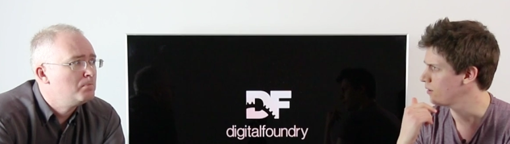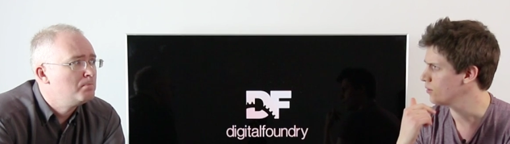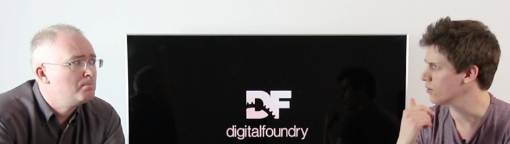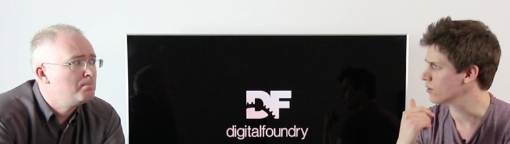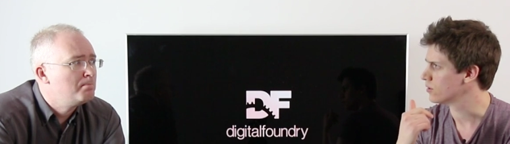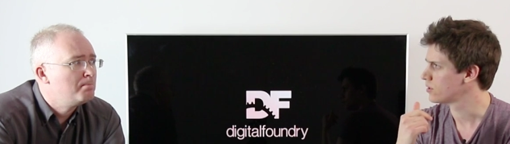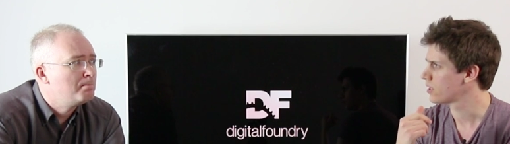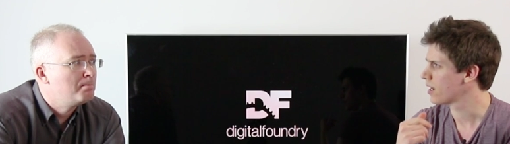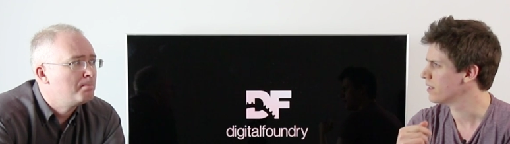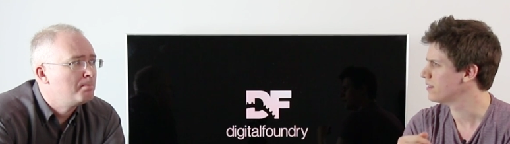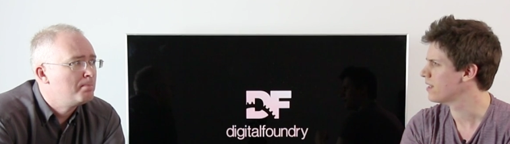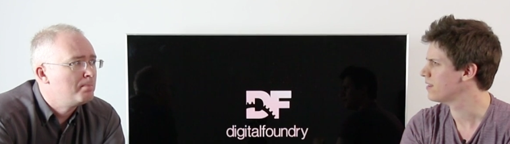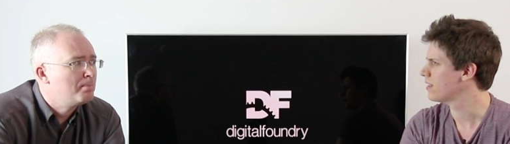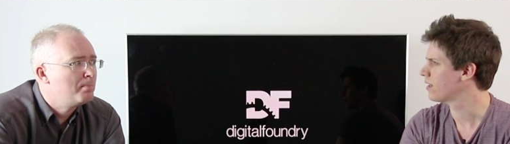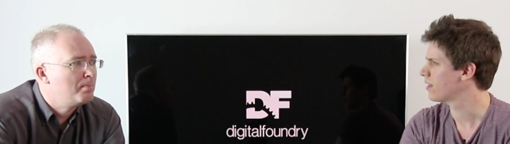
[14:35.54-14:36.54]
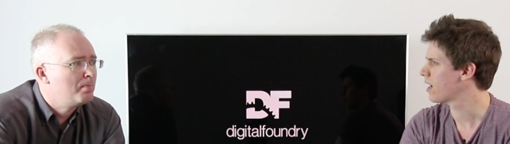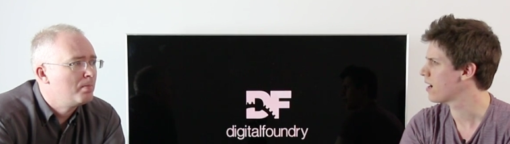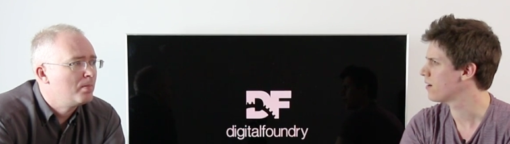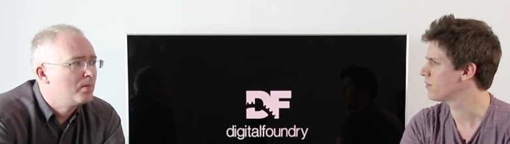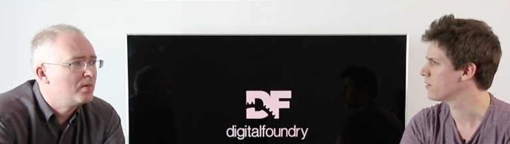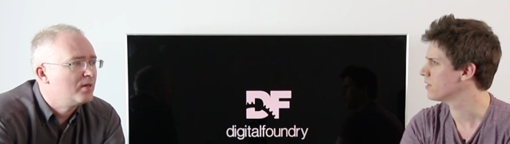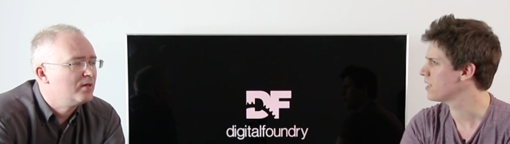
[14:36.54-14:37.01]
Speaker 1: launch, and then they'll
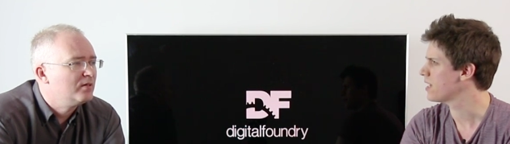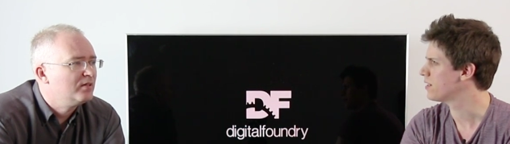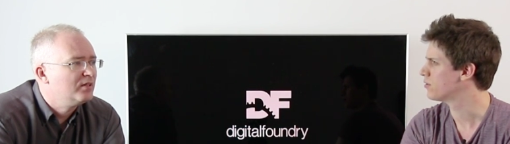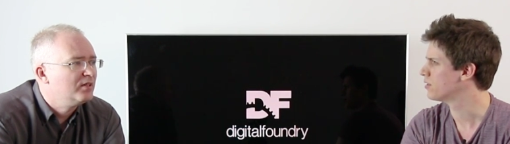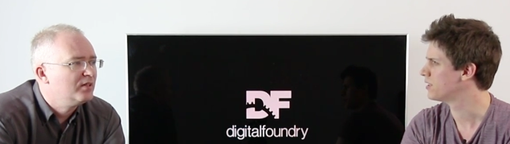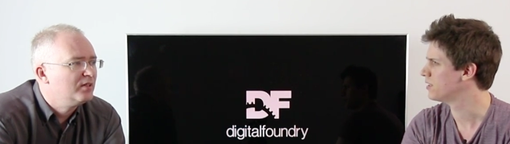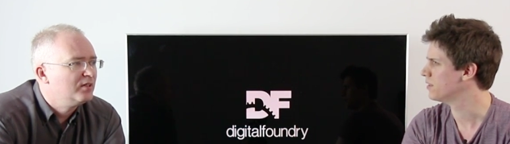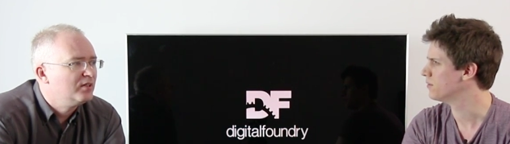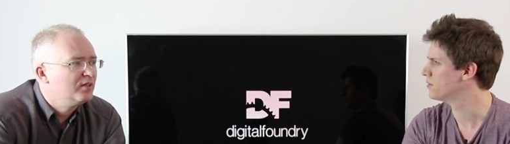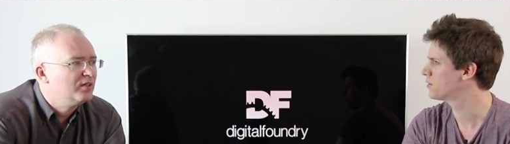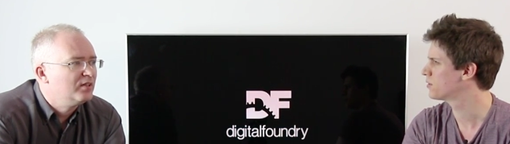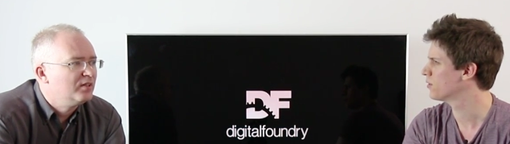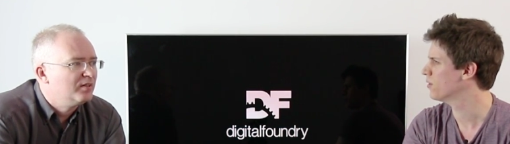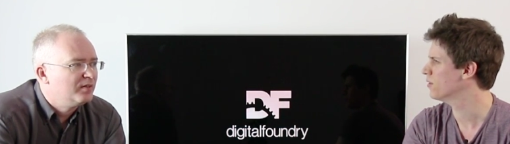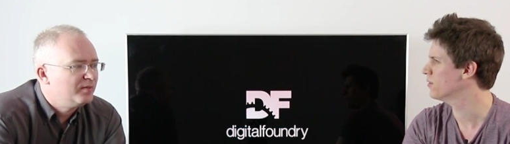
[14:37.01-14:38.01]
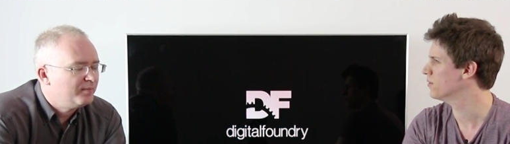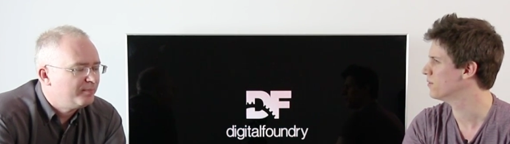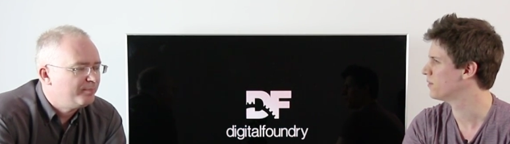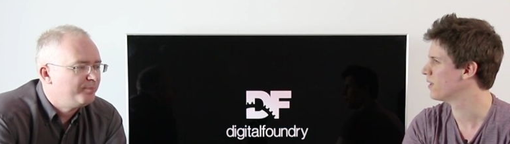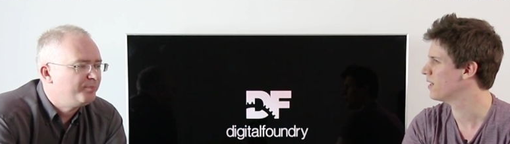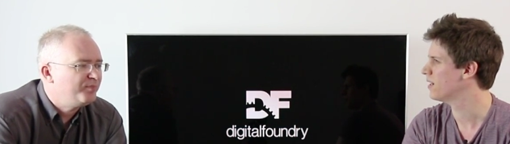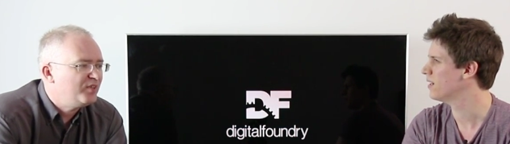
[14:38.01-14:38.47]
have an iterative sort
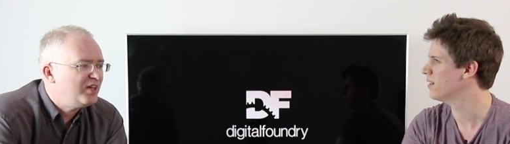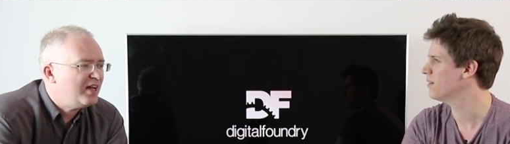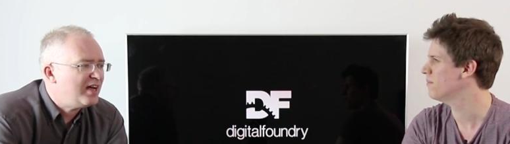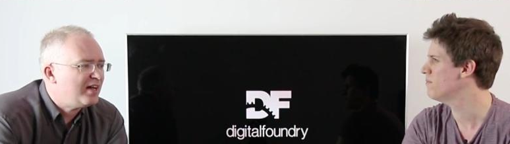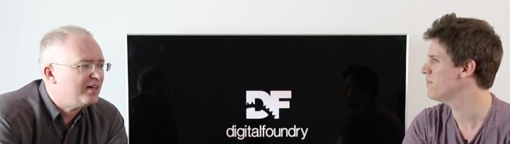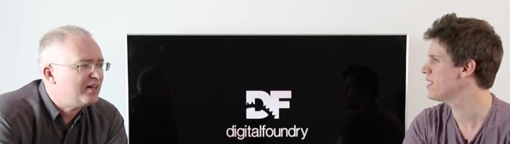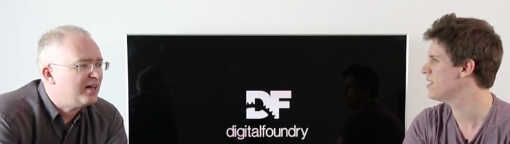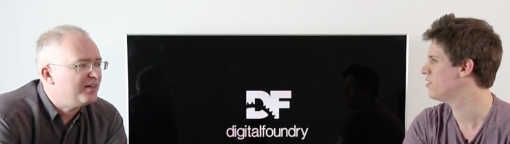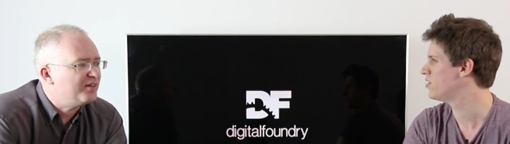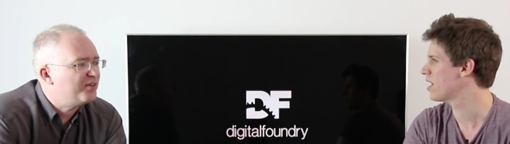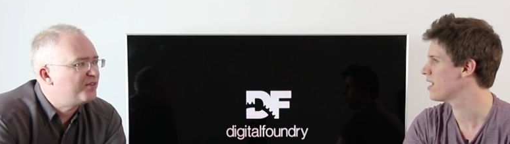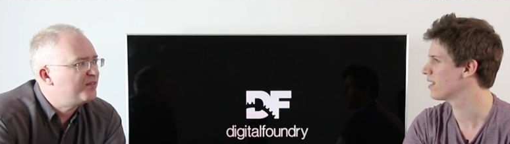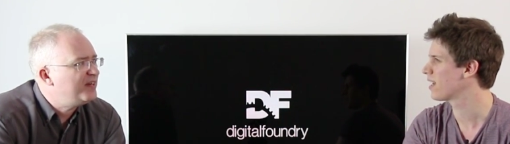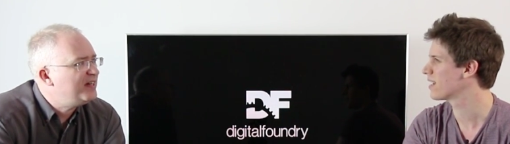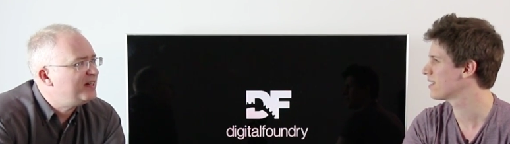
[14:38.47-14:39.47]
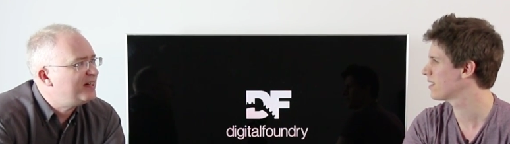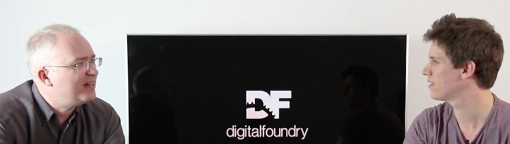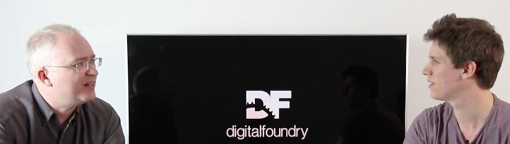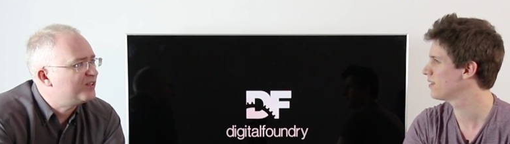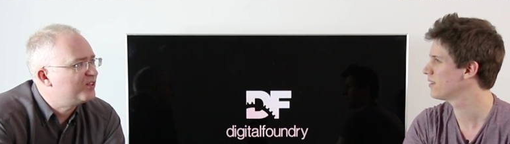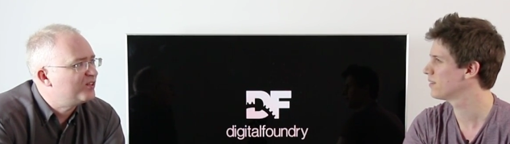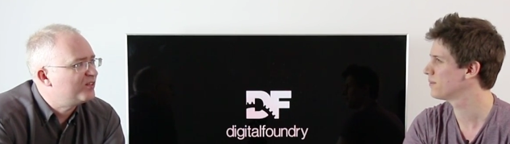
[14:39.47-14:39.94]
of uh,
Speaker 2: yeah, mid-gen, like the three D
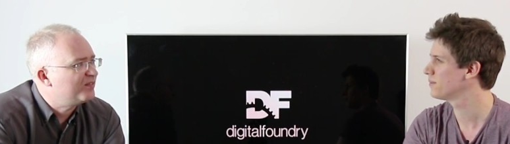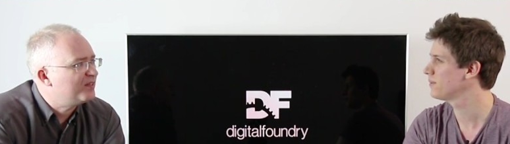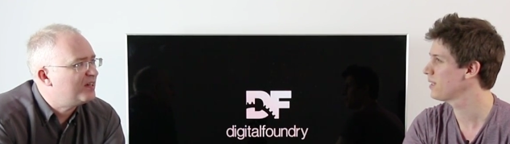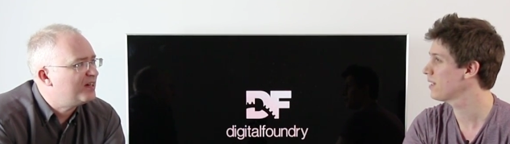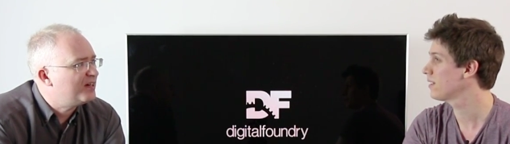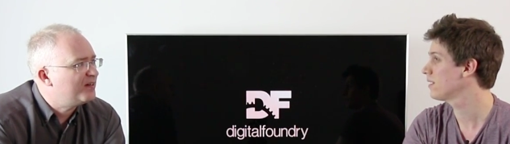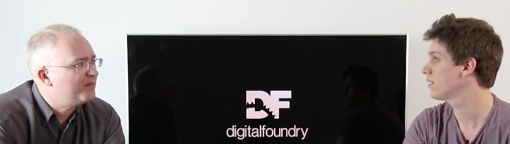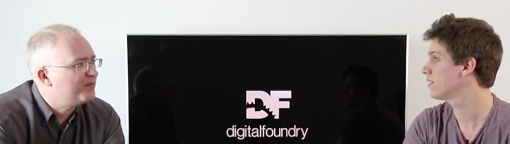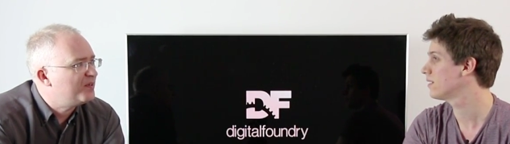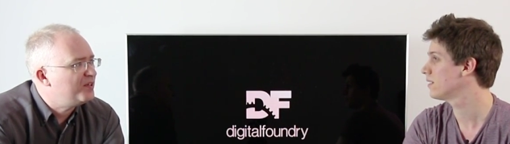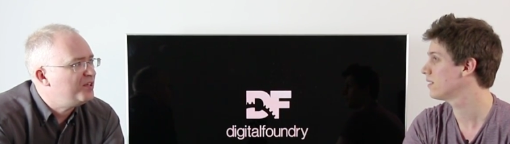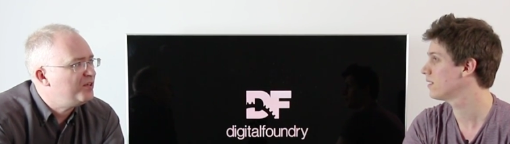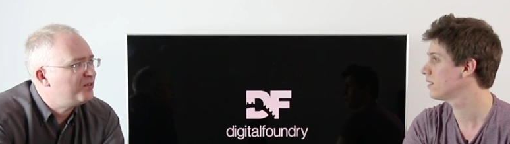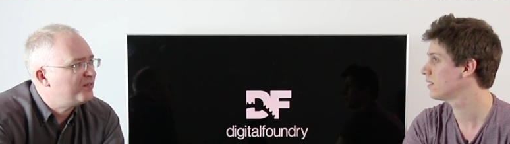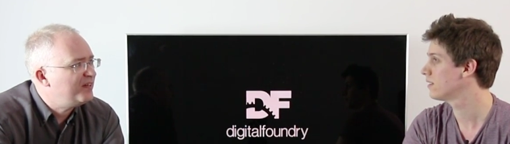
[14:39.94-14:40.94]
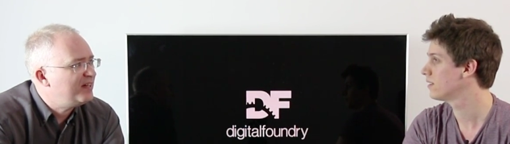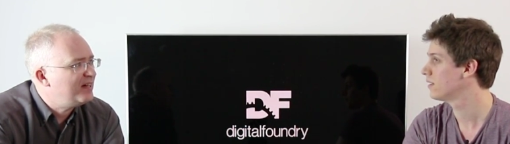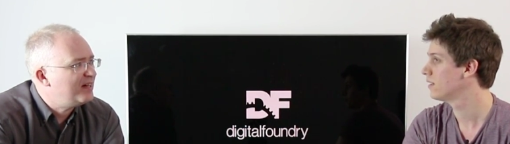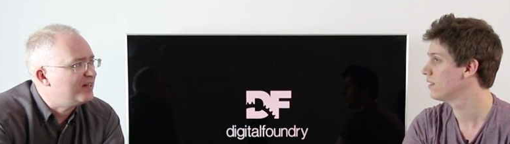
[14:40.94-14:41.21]
S, like, uh, the new three D